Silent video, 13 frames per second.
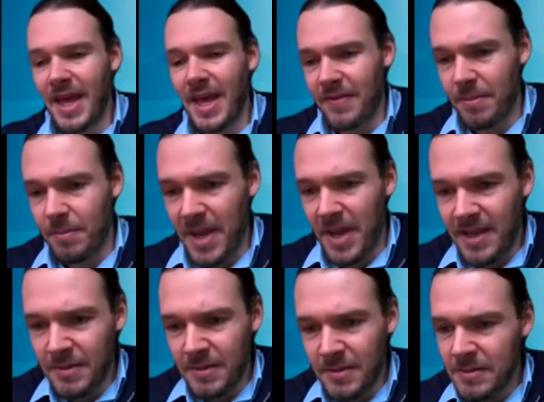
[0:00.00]
And the
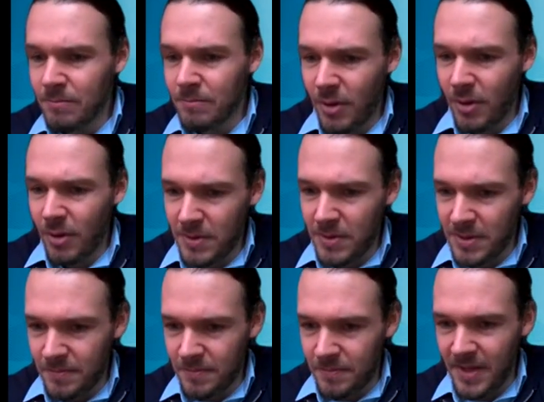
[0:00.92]
main
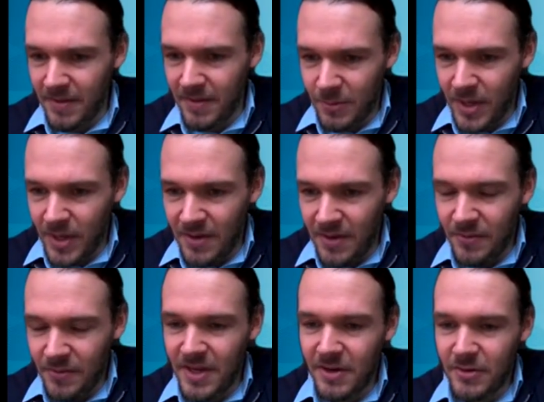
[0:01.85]
problem that we
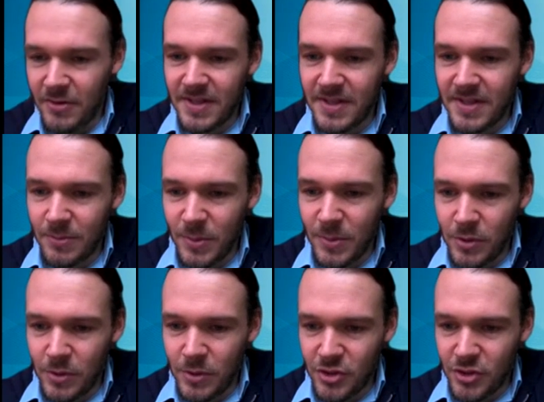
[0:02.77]
have here is that we
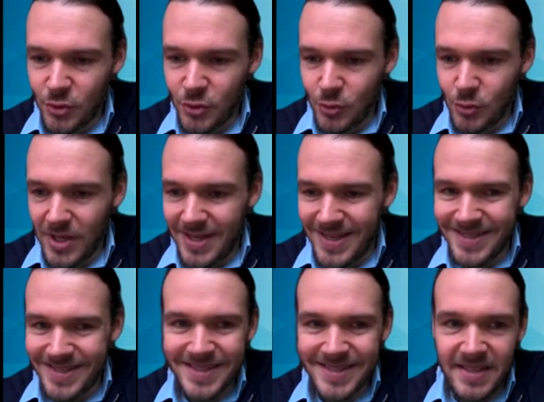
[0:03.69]
want to
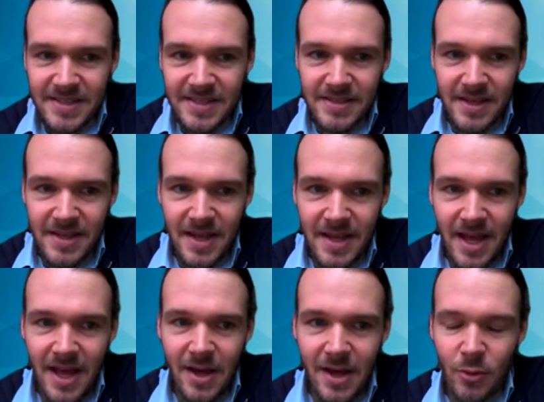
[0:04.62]
assess
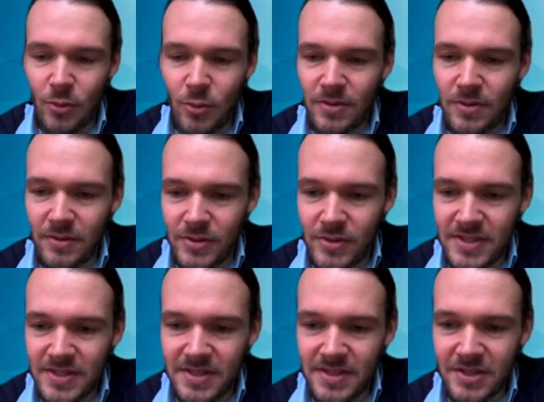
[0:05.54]
how the
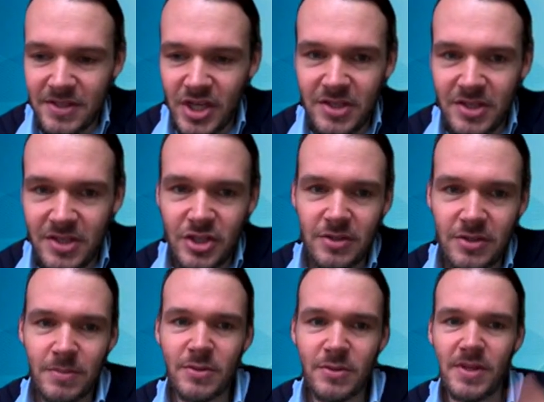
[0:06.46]
risk is
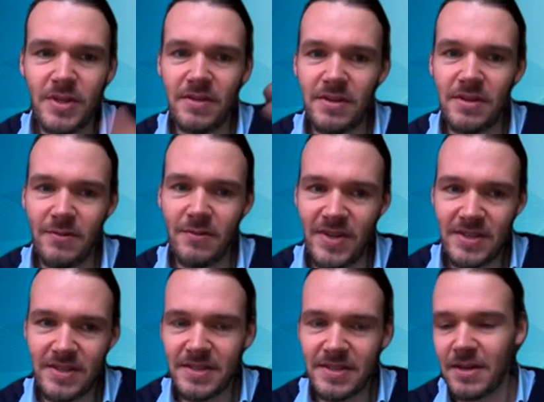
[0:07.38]
changing between the
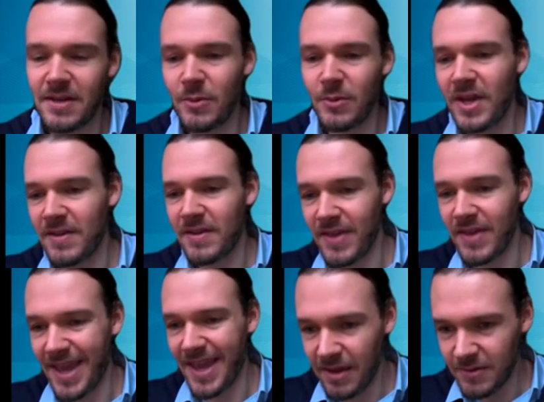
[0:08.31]
vessels underway and
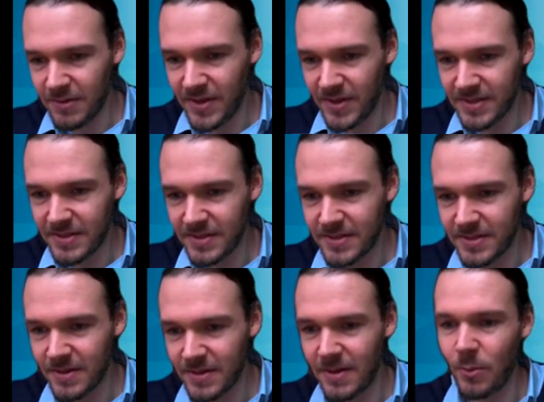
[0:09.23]
the anchored
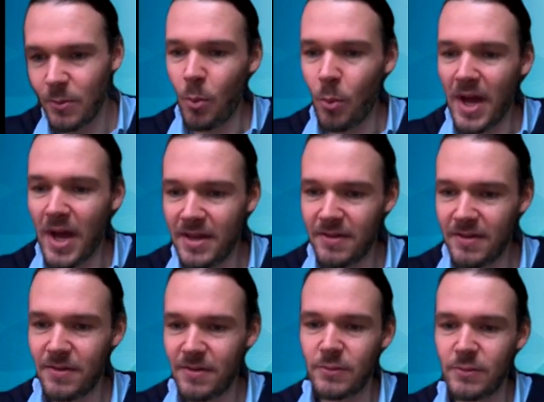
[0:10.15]
vessels via
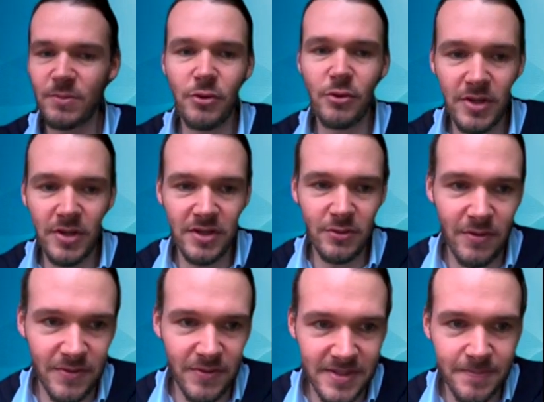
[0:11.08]
those mooring
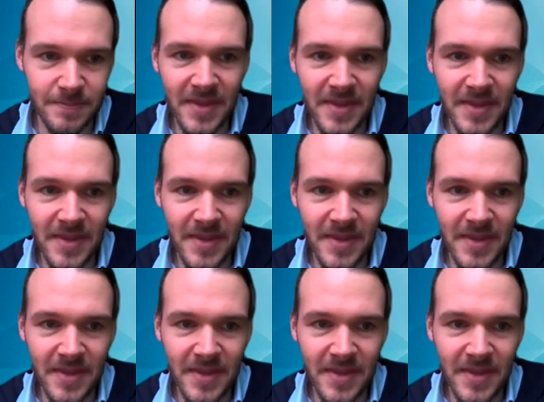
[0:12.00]
dolphins.